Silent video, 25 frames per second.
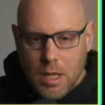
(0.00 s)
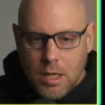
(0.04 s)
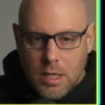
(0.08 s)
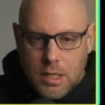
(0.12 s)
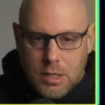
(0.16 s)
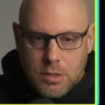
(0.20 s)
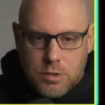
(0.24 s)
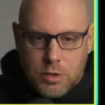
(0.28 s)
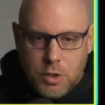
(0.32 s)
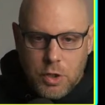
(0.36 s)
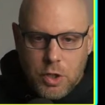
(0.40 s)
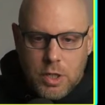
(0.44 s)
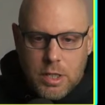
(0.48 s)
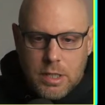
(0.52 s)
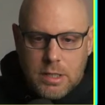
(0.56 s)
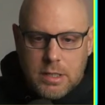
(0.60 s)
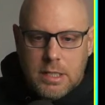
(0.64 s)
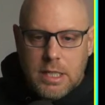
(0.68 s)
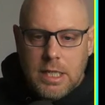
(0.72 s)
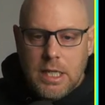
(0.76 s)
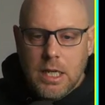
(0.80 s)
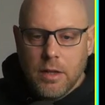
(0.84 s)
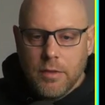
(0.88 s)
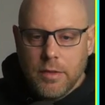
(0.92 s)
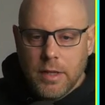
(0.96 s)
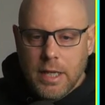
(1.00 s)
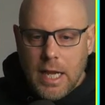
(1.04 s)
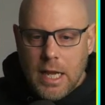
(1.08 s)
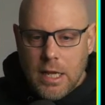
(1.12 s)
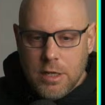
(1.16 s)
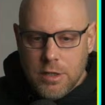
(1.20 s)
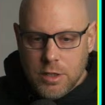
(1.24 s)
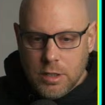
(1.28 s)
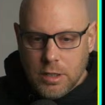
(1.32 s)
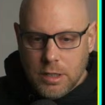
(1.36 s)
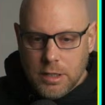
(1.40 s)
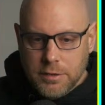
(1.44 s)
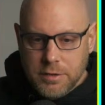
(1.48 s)
So you can see on the edge
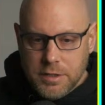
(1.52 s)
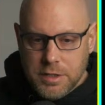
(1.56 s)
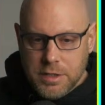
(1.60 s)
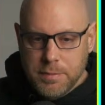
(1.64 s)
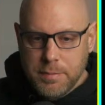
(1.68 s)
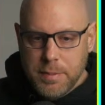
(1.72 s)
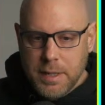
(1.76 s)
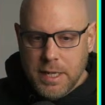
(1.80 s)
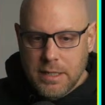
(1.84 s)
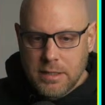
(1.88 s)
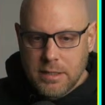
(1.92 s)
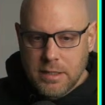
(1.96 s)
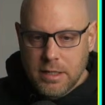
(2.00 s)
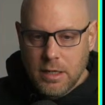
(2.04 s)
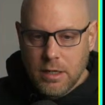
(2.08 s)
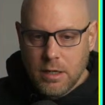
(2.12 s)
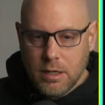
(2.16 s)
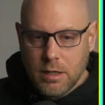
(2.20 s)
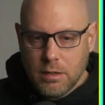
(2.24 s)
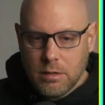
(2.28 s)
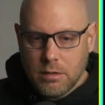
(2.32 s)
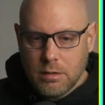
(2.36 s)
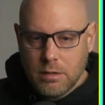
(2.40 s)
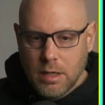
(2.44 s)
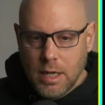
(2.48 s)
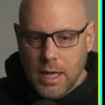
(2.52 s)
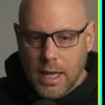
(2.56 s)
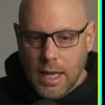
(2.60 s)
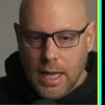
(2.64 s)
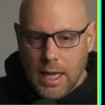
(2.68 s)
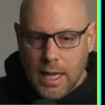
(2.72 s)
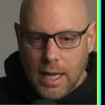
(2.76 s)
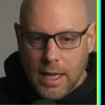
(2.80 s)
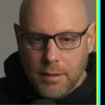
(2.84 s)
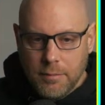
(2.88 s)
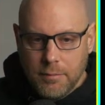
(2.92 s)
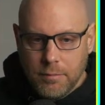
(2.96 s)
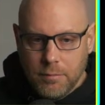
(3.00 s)
of Lyran space here,
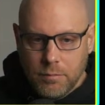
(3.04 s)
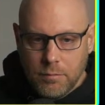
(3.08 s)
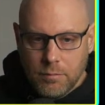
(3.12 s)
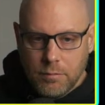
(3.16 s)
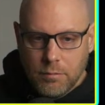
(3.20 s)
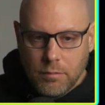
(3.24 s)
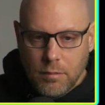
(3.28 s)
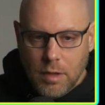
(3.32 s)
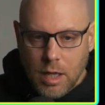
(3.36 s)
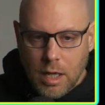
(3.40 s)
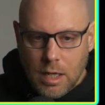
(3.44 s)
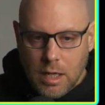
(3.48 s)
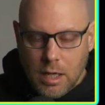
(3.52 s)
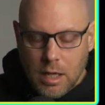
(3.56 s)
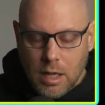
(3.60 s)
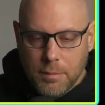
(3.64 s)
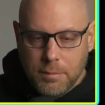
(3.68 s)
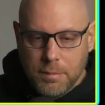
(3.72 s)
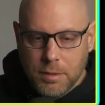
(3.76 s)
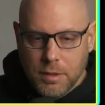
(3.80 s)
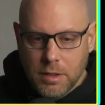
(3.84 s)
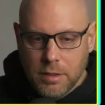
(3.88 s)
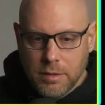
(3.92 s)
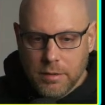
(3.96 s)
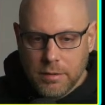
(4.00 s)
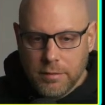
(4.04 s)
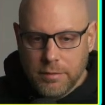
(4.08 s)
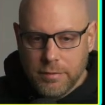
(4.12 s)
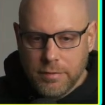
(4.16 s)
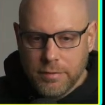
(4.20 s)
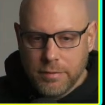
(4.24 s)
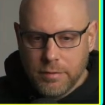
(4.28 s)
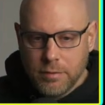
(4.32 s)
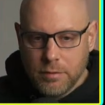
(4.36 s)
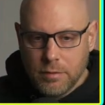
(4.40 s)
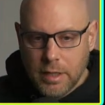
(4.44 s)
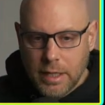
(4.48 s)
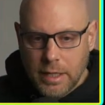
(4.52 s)
a couple
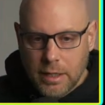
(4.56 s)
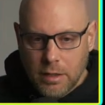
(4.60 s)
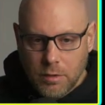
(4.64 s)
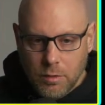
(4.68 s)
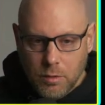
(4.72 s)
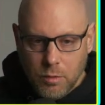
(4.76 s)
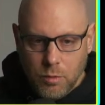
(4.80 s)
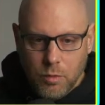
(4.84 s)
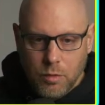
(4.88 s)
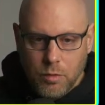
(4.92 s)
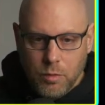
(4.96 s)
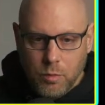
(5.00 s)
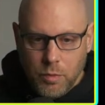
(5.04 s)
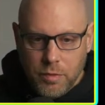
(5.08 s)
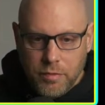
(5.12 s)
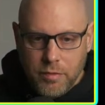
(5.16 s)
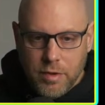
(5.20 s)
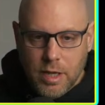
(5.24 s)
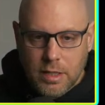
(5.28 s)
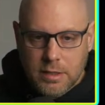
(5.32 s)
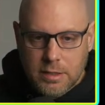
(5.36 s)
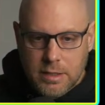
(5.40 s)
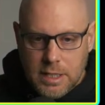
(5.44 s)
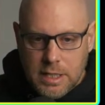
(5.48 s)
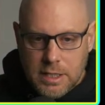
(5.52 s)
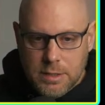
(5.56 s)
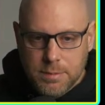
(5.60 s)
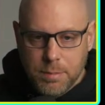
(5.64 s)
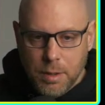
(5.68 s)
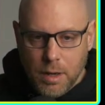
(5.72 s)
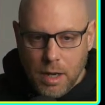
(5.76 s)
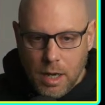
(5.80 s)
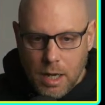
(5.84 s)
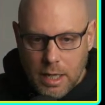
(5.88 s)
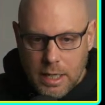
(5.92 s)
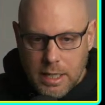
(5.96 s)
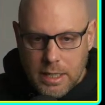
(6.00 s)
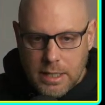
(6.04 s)
of, like, we've got these
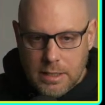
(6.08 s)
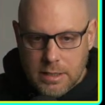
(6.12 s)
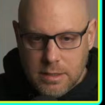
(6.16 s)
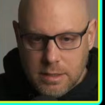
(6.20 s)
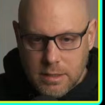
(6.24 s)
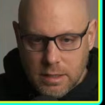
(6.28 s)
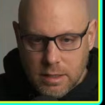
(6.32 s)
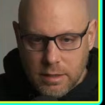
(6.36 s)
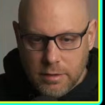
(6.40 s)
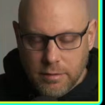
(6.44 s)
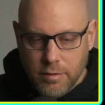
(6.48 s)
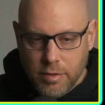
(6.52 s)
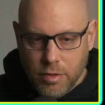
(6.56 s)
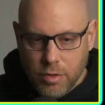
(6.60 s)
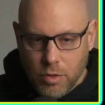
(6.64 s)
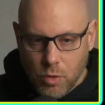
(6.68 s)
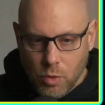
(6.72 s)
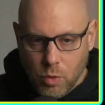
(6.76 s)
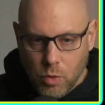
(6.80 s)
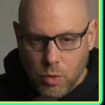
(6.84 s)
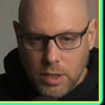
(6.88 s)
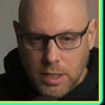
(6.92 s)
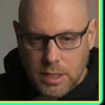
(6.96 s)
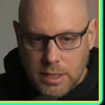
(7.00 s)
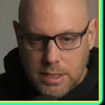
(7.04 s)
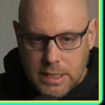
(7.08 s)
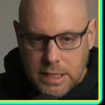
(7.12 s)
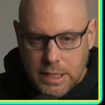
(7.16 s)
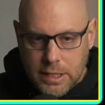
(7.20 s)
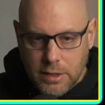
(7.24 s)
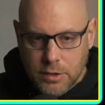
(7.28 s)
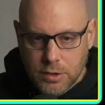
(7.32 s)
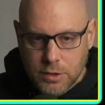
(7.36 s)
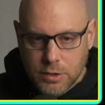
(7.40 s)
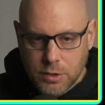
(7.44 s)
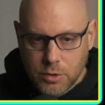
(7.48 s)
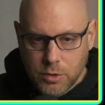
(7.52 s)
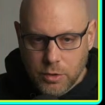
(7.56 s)
pockets of Tholian
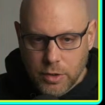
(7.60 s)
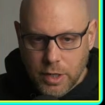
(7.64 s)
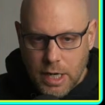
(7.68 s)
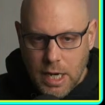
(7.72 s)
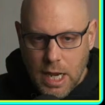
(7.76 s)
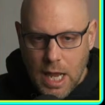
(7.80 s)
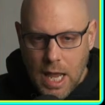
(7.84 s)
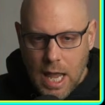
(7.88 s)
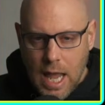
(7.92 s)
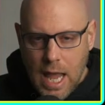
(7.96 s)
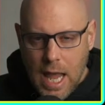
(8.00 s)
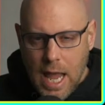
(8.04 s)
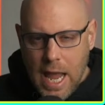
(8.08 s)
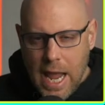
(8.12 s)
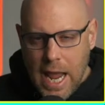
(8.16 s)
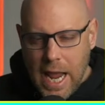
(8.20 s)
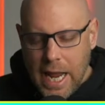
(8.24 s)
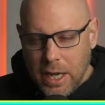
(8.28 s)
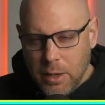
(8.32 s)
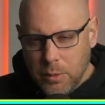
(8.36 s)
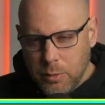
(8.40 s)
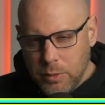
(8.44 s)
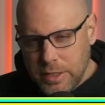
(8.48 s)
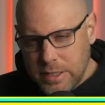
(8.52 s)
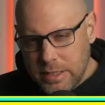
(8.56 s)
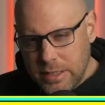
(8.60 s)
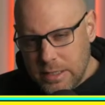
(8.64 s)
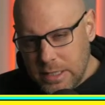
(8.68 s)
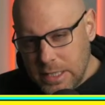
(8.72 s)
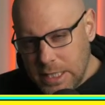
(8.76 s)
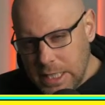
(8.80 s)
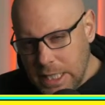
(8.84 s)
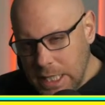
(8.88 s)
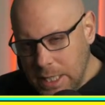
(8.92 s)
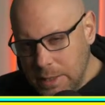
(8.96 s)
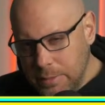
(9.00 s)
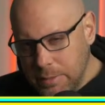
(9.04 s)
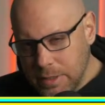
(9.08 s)
territory, and it would
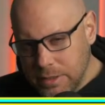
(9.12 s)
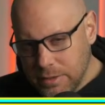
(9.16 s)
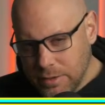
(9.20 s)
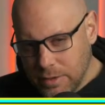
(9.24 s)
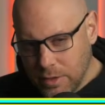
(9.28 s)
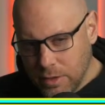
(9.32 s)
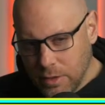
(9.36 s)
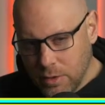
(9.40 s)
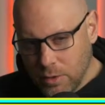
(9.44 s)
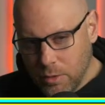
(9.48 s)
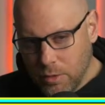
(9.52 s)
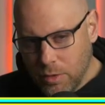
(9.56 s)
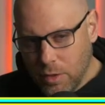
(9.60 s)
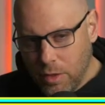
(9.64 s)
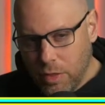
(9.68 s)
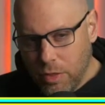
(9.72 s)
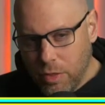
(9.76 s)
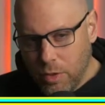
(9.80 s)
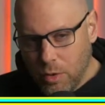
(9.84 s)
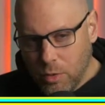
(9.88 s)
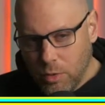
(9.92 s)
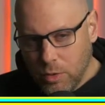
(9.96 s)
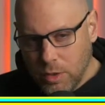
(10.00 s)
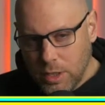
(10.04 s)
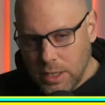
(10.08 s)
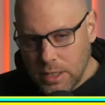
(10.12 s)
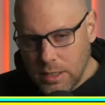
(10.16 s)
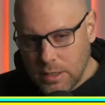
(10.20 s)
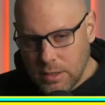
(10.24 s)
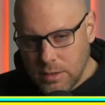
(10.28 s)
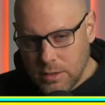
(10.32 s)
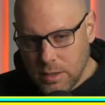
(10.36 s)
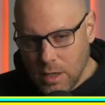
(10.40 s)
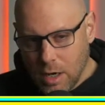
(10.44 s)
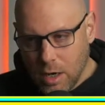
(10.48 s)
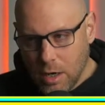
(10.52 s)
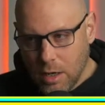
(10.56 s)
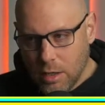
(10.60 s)
seem as though the Tholians
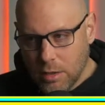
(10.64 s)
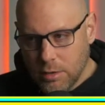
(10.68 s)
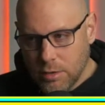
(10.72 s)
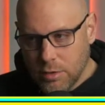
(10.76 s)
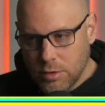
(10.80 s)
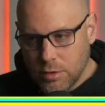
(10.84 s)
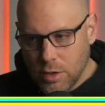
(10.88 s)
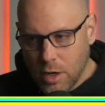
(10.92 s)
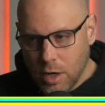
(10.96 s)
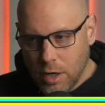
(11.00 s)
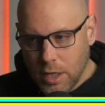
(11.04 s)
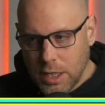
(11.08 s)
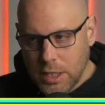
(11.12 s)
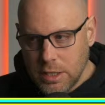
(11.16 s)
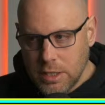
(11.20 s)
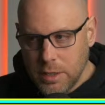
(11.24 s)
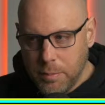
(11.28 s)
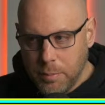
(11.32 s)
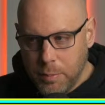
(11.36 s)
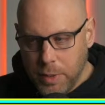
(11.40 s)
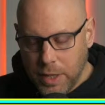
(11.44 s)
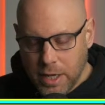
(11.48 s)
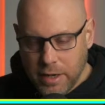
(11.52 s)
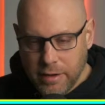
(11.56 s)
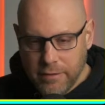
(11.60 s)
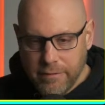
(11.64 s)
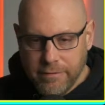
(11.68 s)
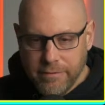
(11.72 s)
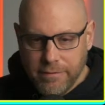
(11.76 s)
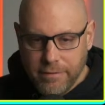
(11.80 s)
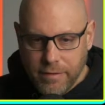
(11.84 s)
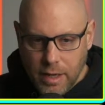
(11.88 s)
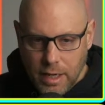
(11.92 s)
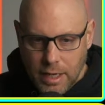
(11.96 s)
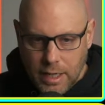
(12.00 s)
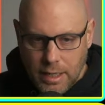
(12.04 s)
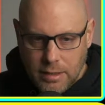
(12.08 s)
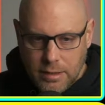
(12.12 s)
are starting to pick a
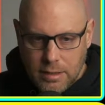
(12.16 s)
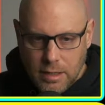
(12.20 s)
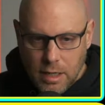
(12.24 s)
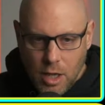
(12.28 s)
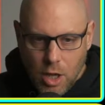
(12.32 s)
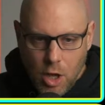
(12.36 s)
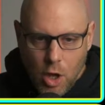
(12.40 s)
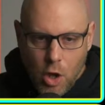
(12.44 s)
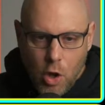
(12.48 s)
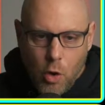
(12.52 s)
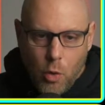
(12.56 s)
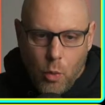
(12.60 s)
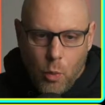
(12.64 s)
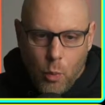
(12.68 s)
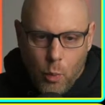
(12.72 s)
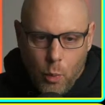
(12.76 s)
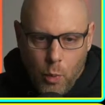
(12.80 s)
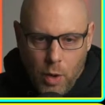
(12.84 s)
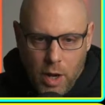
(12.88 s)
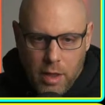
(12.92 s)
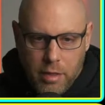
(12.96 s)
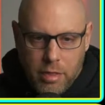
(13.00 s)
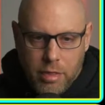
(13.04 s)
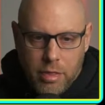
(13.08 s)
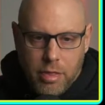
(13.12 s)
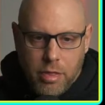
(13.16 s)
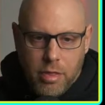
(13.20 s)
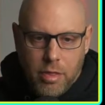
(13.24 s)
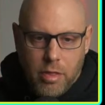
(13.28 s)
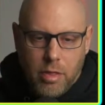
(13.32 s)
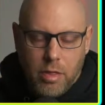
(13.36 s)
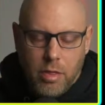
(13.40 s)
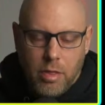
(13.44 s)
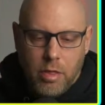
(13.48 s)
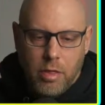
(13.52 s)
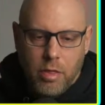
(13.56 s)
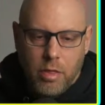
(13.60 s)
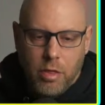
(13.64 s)
fight with
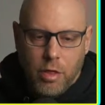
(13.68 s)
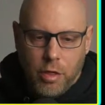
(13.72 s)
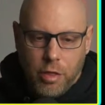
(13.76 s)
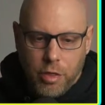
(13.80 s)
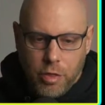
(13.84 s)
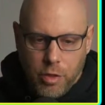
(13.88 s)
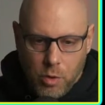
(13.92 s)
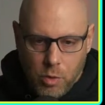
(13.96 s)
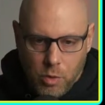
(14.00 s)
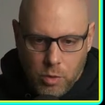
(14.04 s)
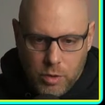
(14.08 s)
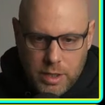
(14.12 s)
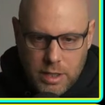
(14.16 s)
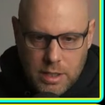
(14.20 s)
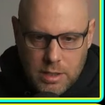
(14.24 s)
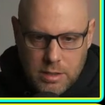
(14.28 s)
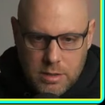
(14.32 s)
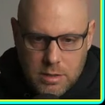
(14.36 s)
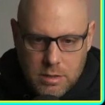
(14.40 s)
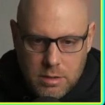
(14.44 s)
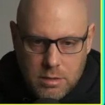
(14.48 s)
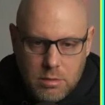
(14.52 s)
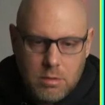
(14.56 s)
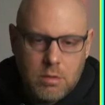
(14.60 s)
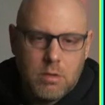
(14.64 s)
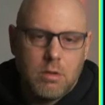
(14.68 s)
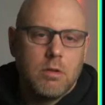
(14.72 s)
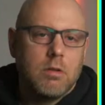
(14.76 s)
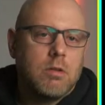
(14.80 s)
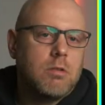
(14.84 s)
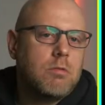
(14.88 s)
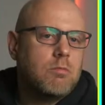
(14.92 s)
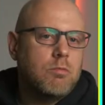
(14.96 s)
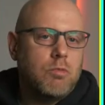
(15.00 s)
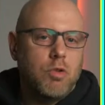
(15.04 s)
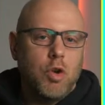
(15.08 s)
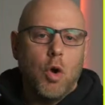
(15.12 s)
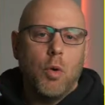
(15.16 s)
the Tholians.
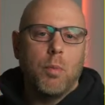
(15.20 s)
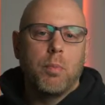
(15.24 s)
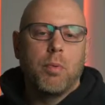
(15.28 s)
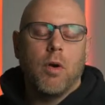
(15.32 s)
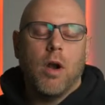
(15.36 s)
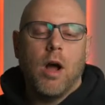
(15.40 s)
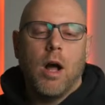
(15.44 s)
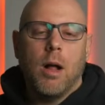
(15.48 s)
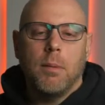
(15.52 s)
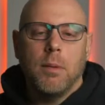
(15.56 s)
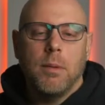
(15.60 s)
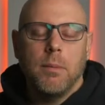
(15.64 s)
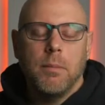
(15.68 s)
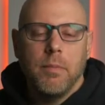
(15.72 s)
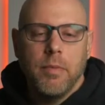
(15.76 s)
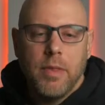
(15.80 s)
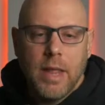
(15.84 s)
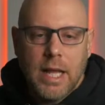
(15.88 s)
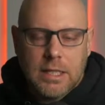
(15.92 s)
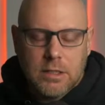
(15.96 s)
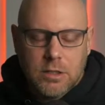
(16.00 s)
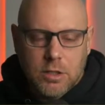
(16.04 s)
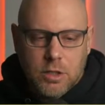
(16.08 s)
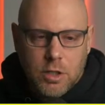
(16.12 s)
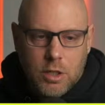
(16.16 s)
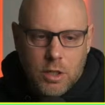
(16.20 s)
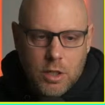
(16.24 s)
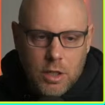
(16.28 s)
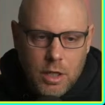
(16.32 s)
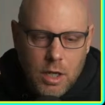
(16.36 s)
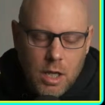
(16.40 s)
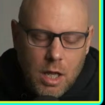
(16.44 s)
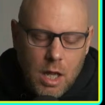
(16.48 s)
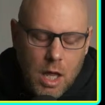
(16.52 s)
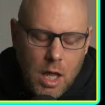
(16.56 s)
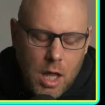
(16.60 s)
No problem. That's good.